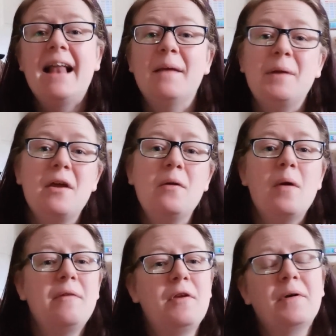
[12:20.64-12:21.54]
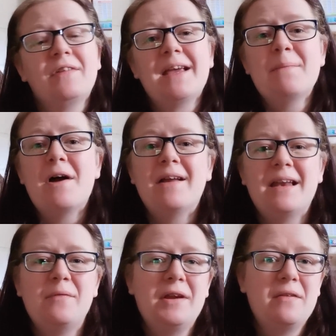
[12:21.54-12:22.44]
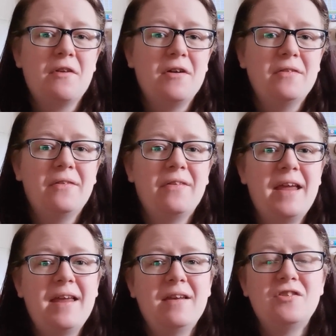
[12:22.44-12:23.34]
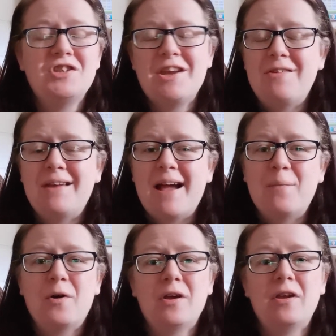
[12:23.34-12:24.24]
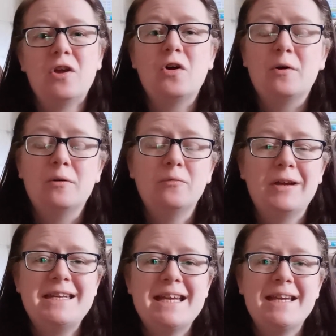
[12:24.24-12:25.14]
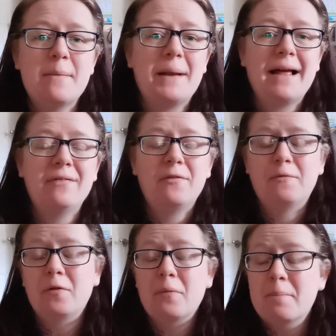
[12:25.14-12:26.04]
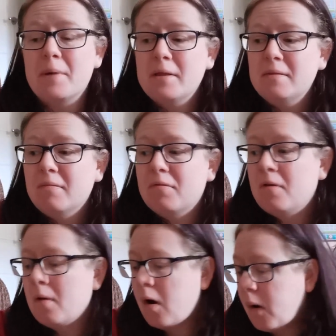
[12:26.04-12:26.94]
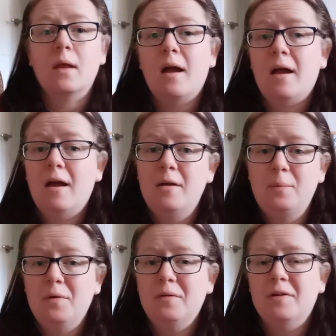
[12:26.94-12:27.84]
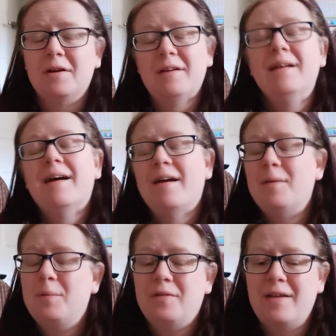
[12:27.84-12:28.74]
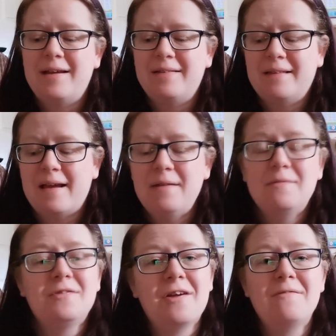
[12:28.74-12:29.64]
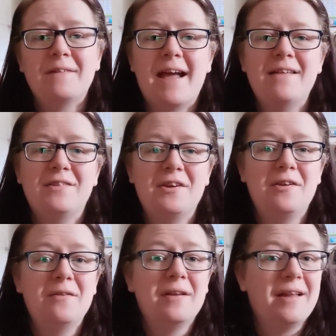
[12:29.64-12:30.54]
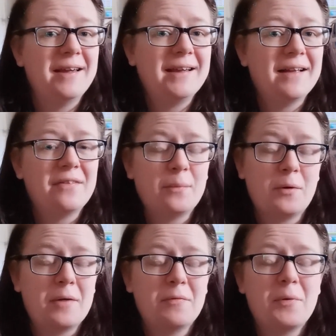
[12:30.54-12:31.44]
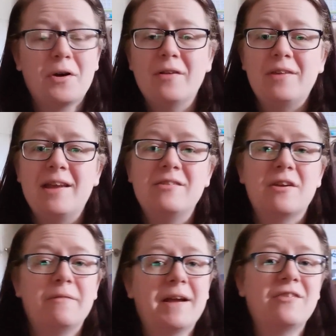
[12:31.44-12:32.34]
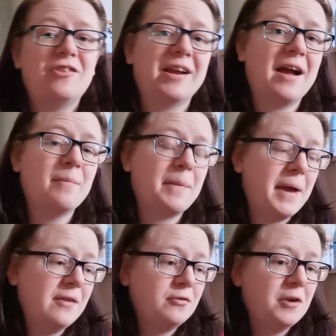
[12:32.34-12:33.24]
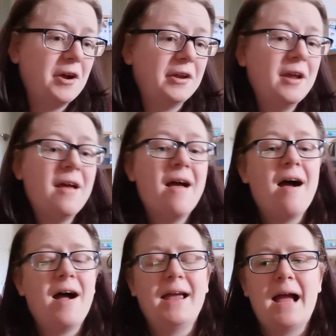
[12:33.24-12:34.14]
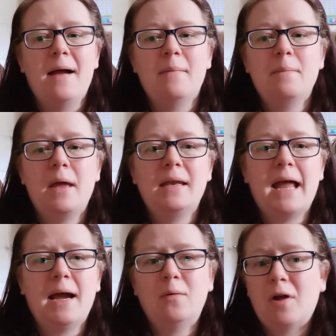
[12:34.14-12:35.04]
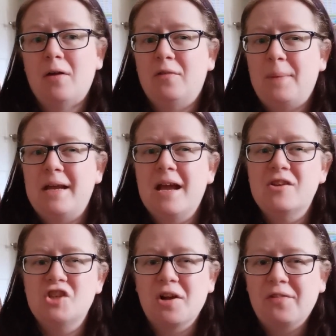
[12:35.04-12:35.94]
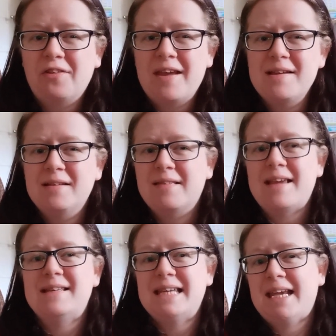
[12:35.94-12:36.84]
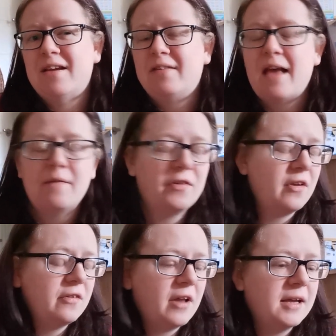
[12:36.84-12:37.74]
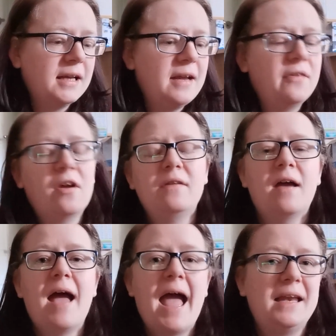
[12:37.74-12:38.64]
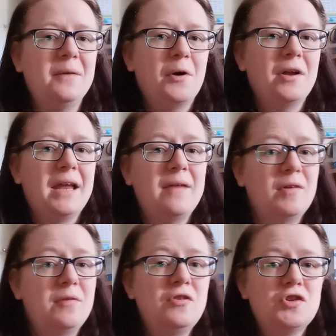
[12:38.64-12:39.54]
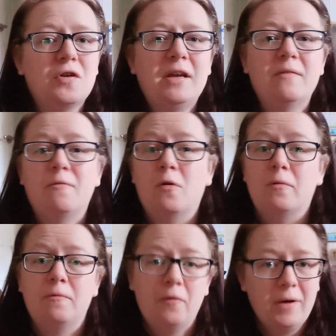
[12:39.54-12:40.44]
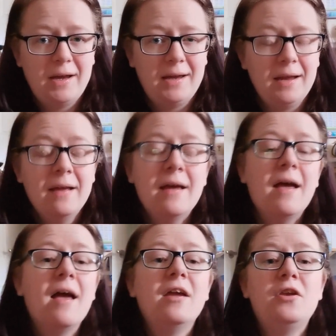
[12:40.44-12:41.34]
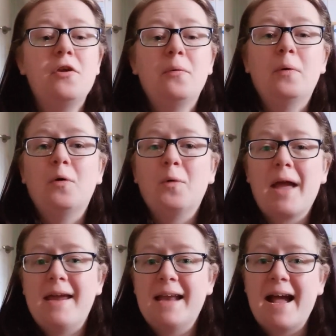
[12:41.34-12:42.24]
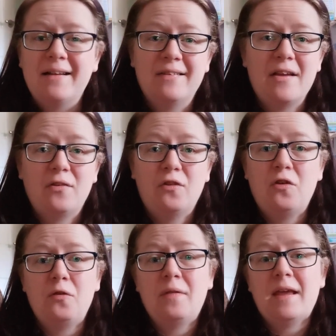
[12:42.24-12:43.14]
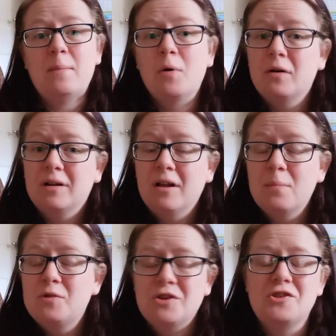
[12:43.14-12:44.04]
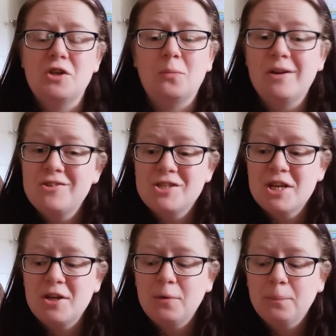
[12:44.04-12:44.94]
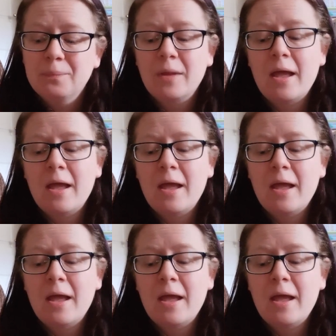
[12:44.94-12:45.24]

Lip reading: Let me know if you are taking part in any readathons in June and what are your reading plans for the month. I hope you're all good. I hope you're staying safe. Don't forget to like and subscribe for more content. Don't forget to check out my Patreon. I am now going to be adjusting the tiers ever so slightly so that anyone, even if you join for free, you will gain access to the book club should you wish to.